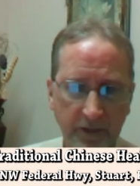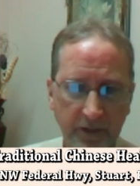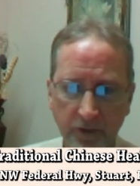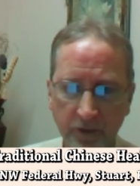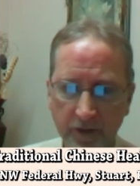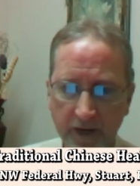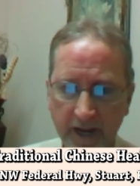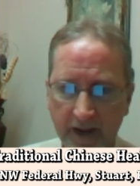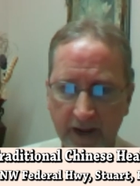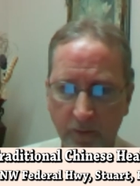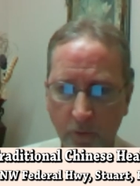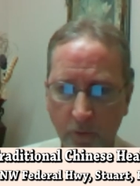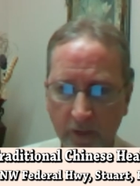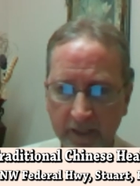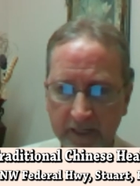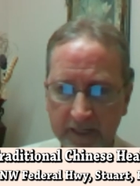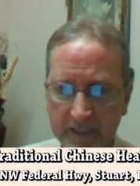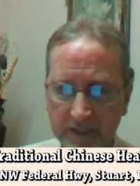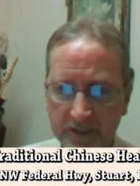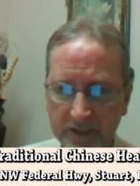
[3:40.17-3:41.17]
Or you're not
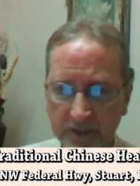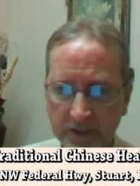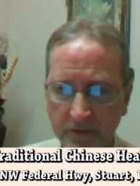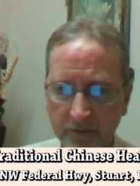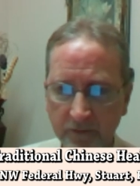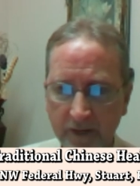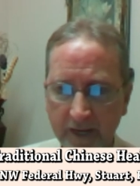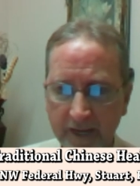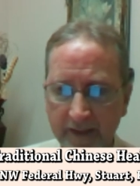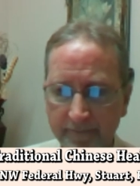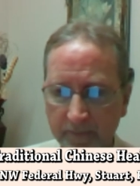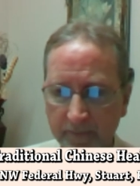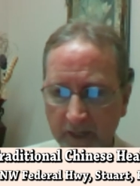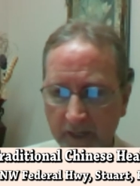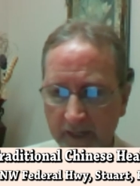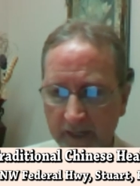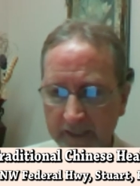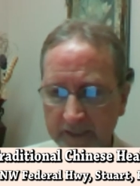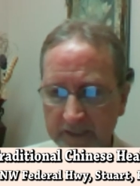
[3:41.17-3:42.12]
willing to uh,